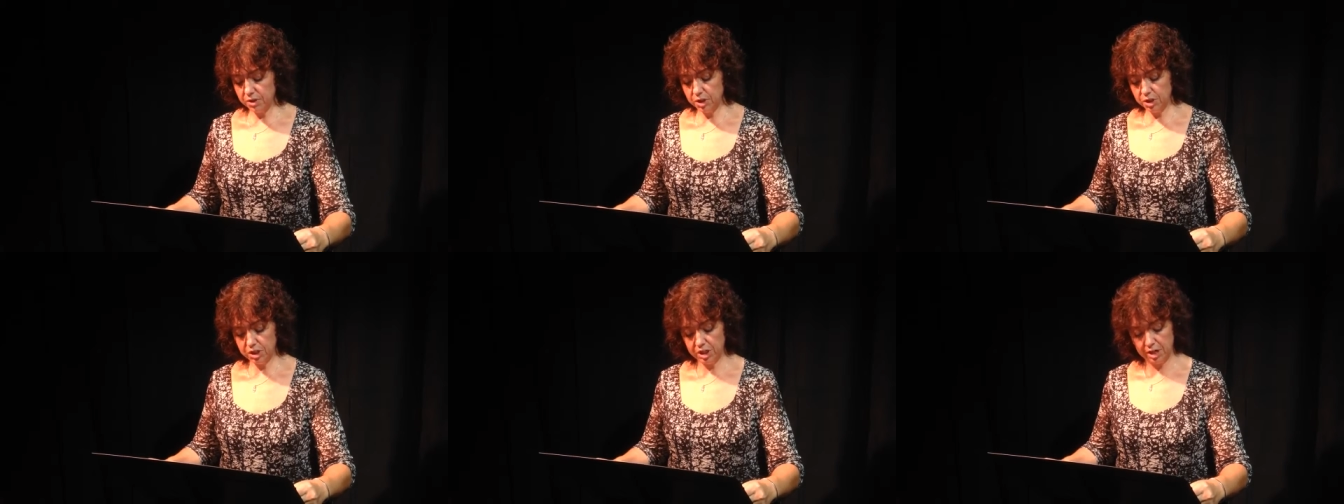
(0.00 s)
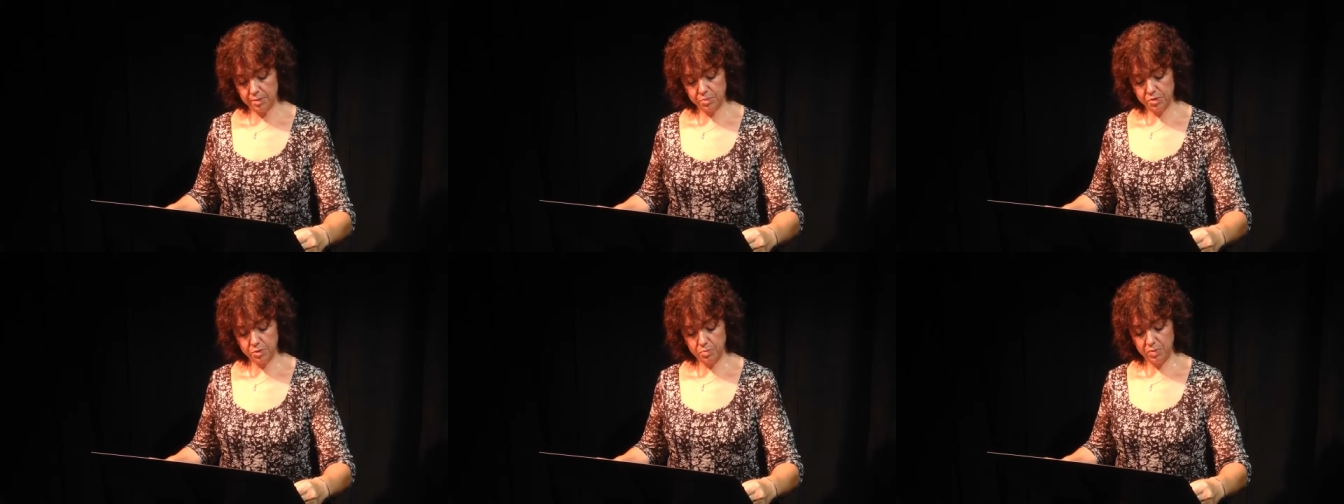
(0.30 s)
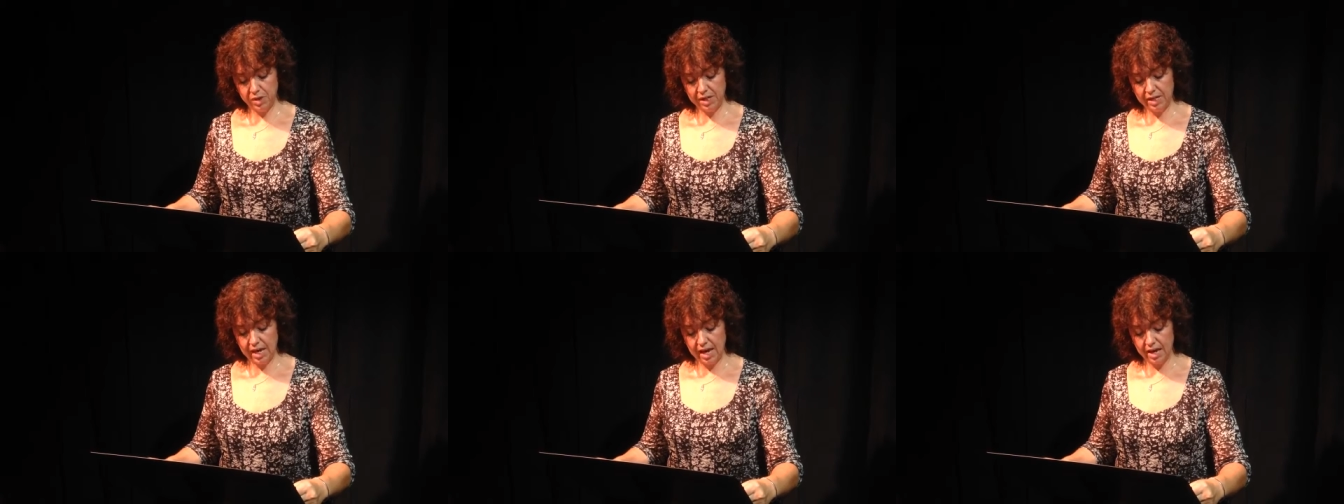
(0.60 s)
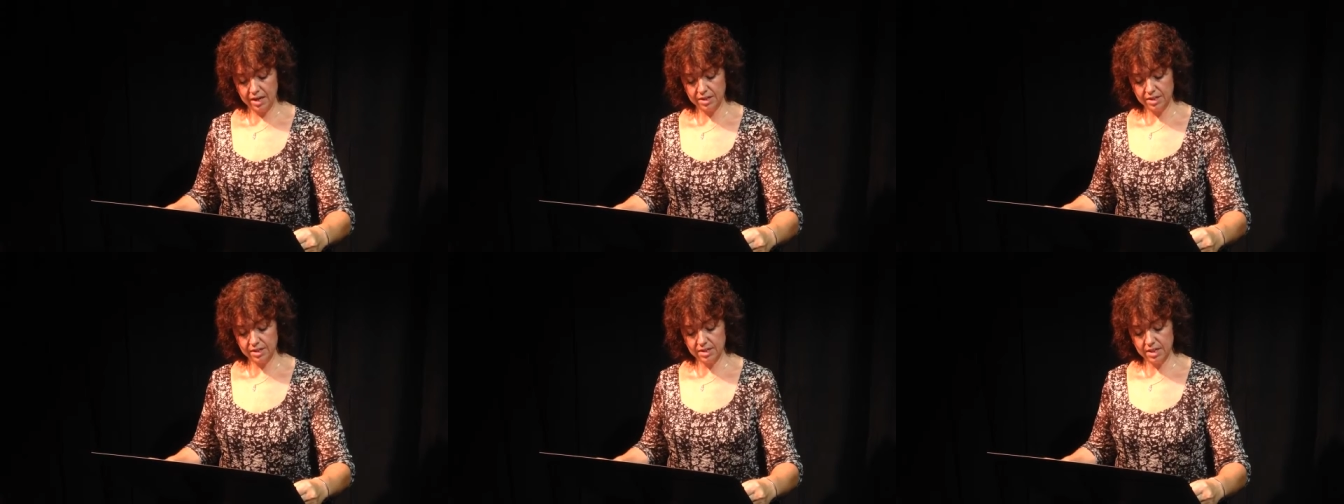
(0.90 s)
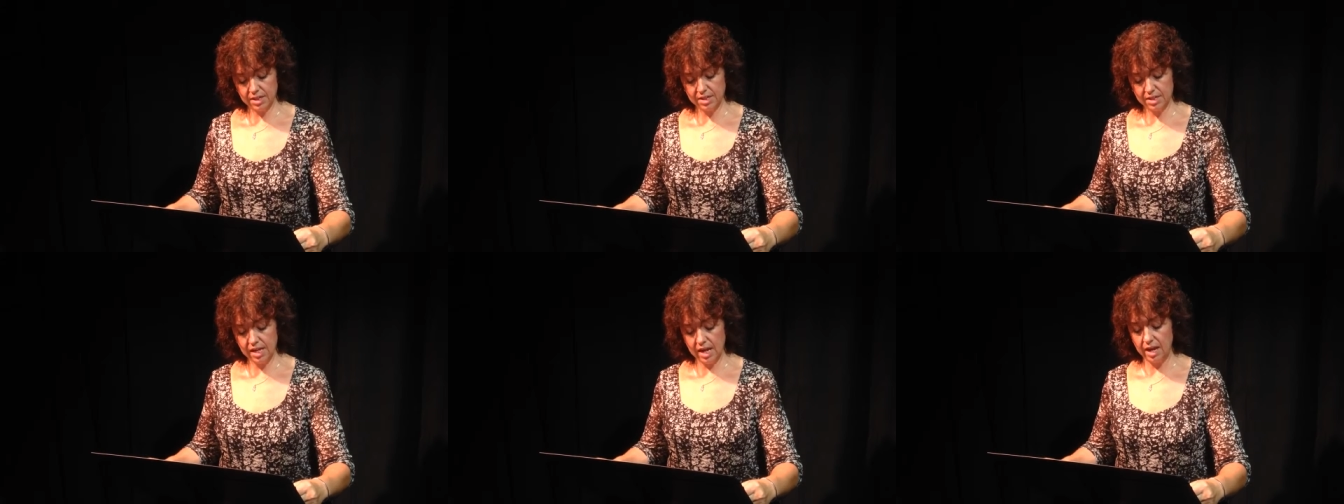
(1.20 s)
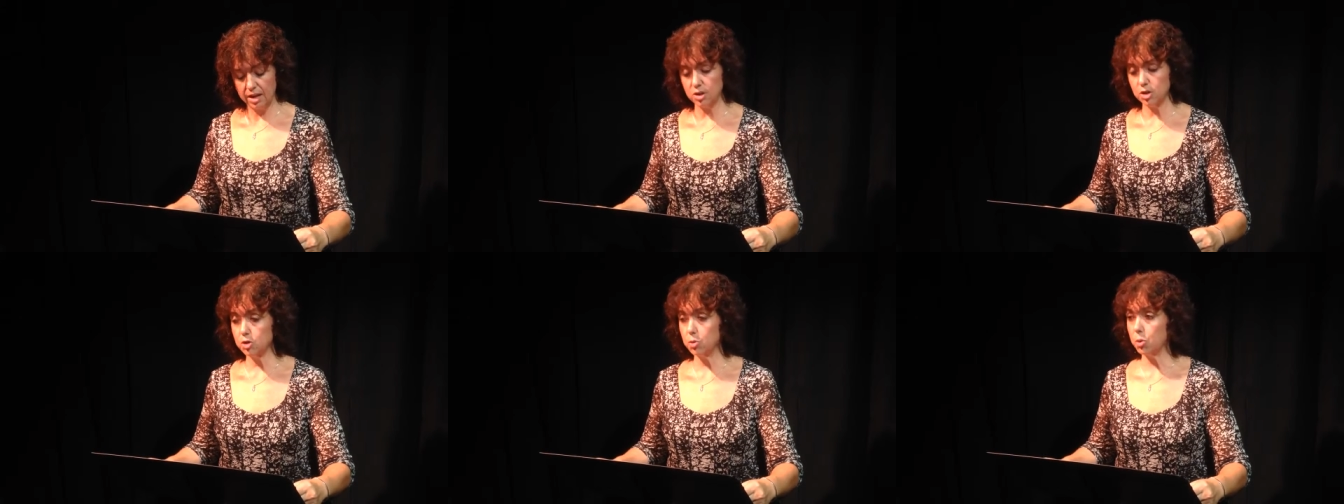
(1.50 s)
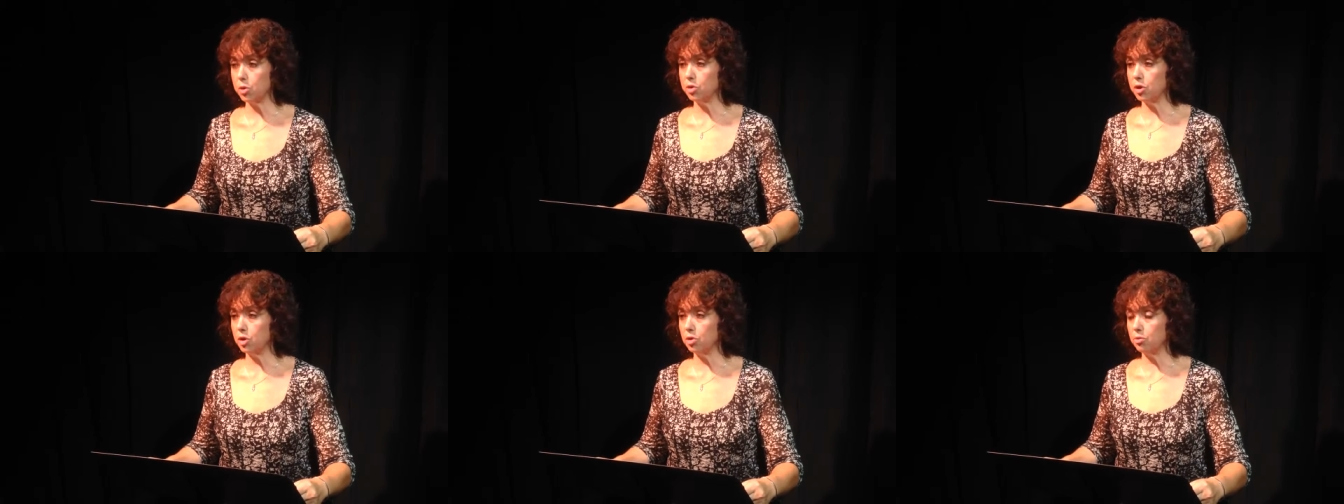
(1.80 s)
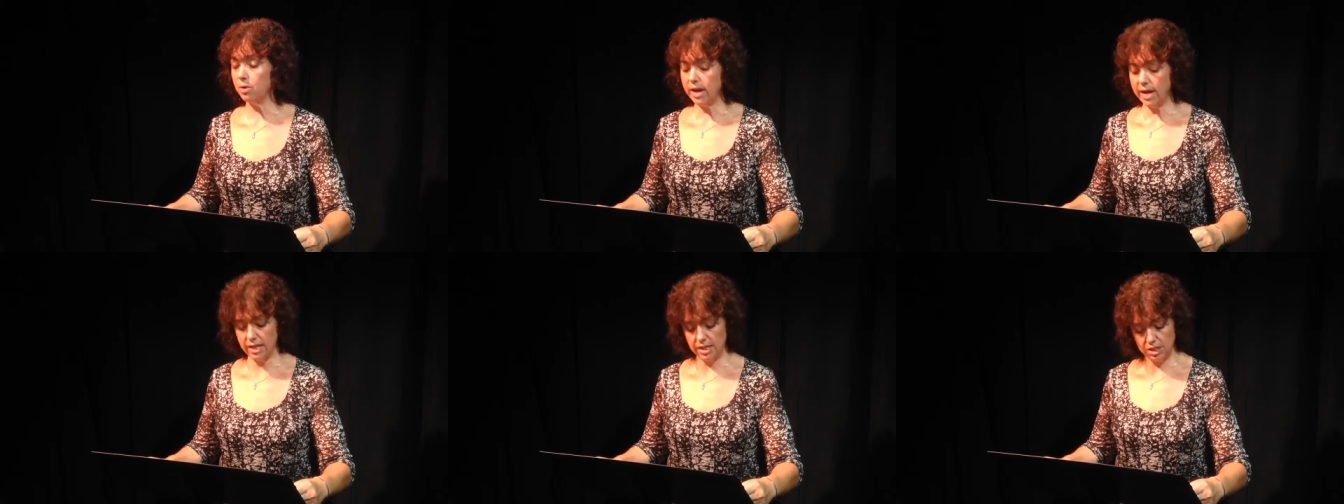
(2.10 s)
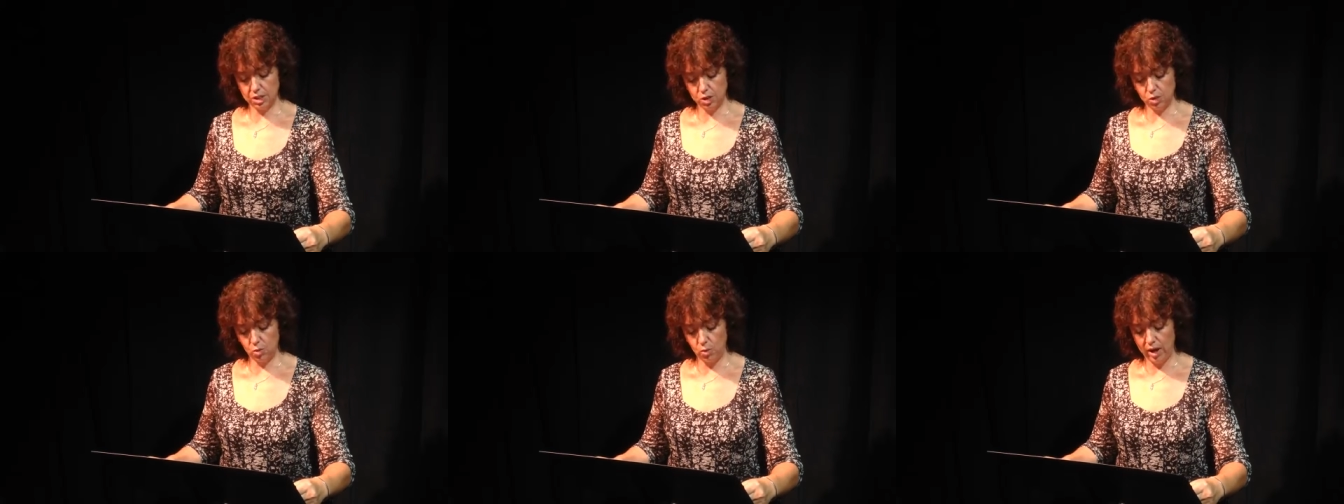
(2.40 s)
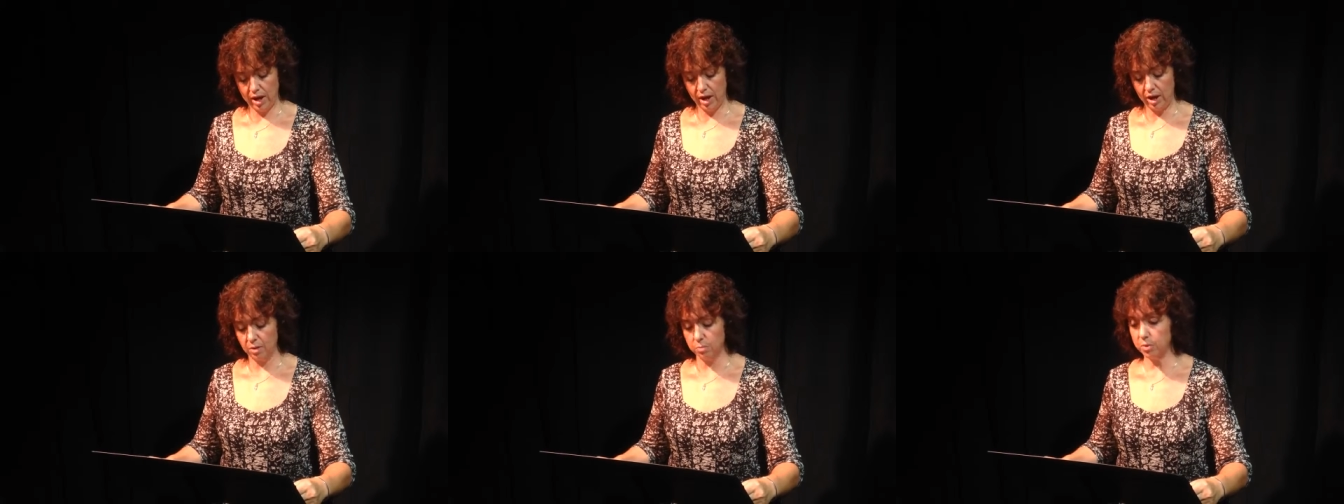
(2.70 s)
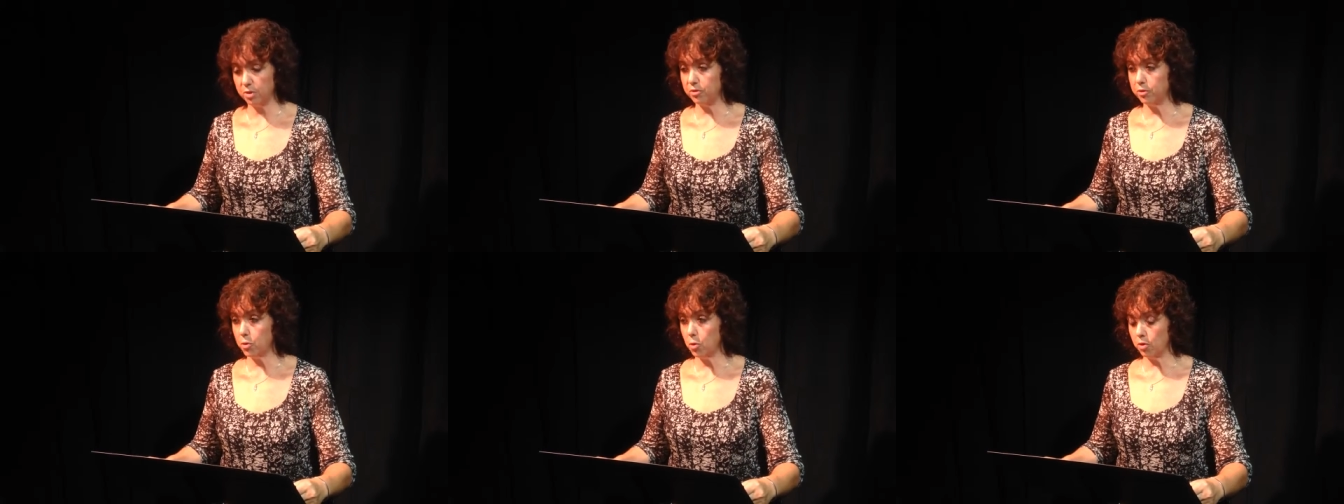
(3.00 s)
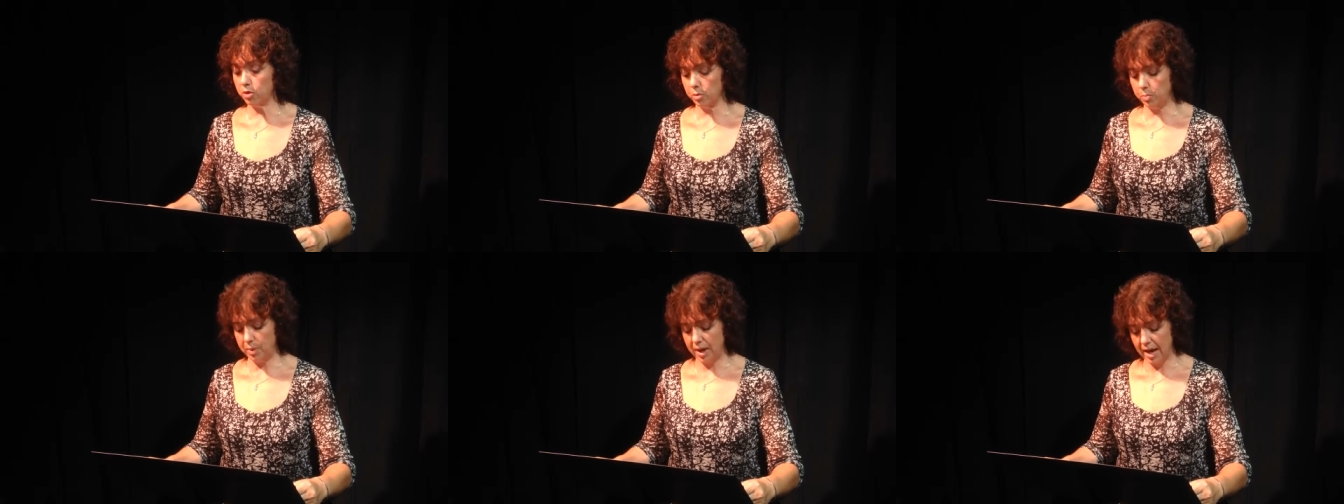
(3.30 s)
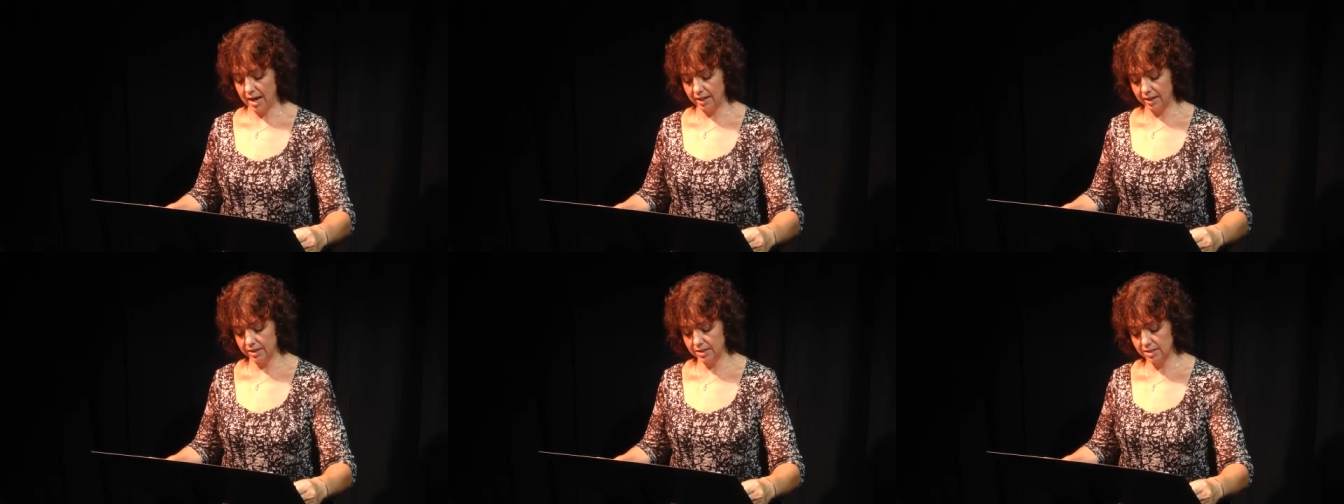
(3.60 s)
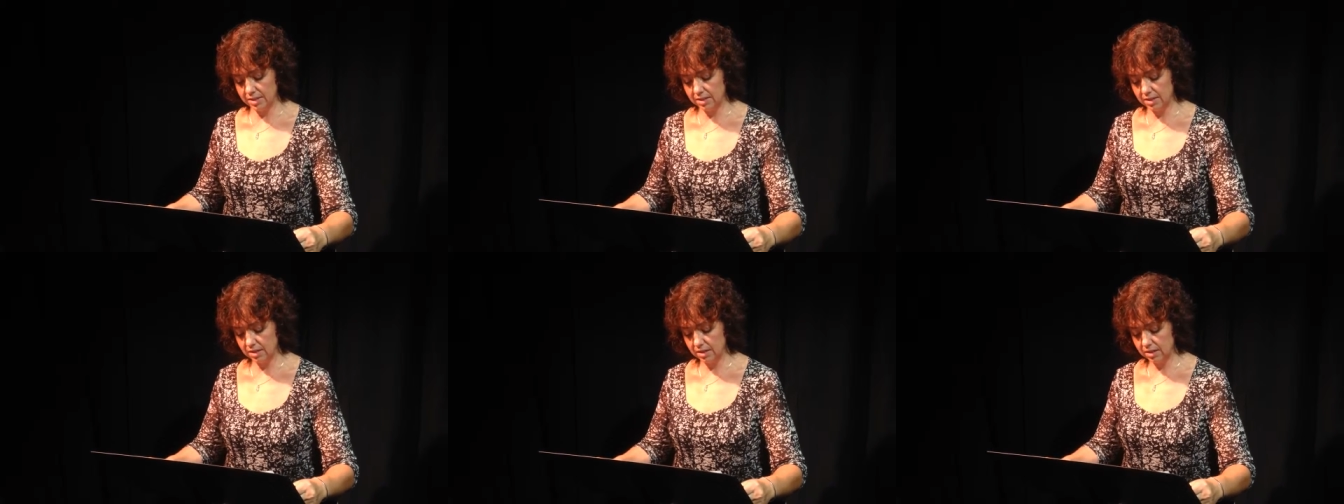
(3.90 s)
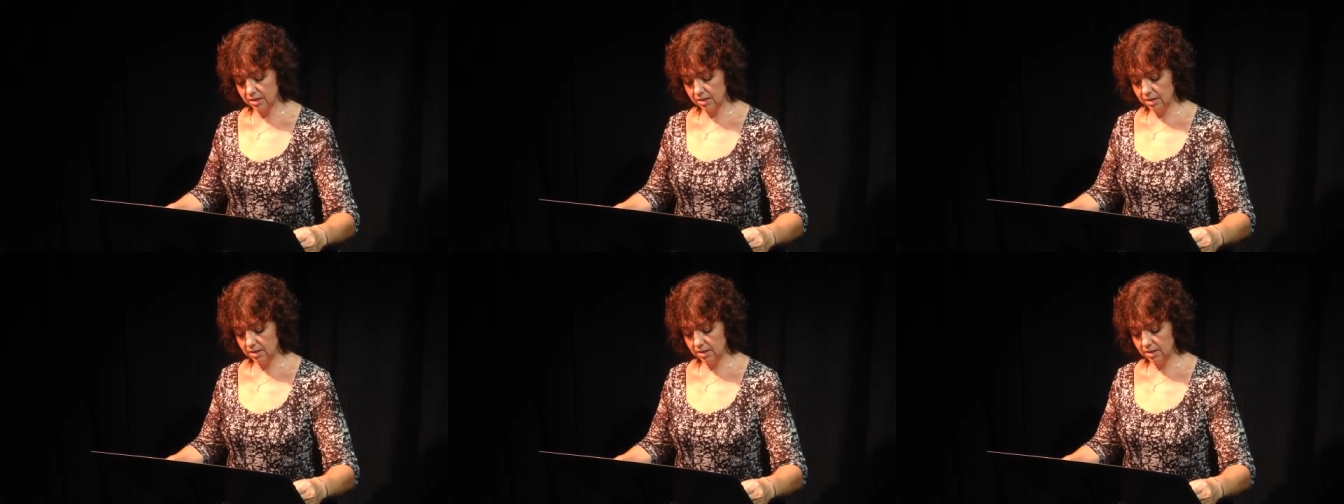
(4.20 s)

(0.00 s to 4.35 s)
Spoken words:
of the ships began to descend toward the great square before the palace.